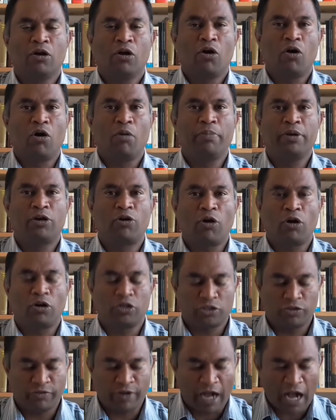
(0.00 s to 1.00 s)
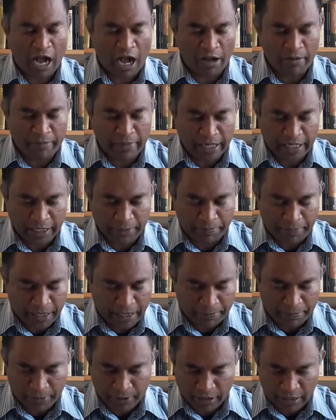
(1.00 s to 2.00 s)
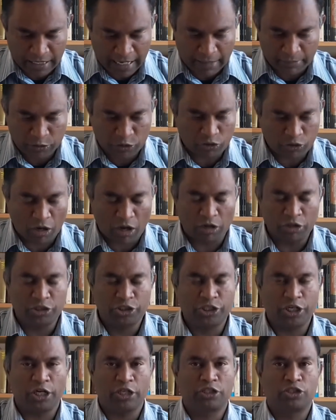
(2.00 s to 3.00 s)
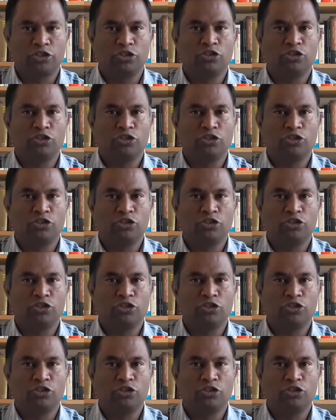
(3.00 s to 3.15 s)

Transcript: or because of how many people come to our church.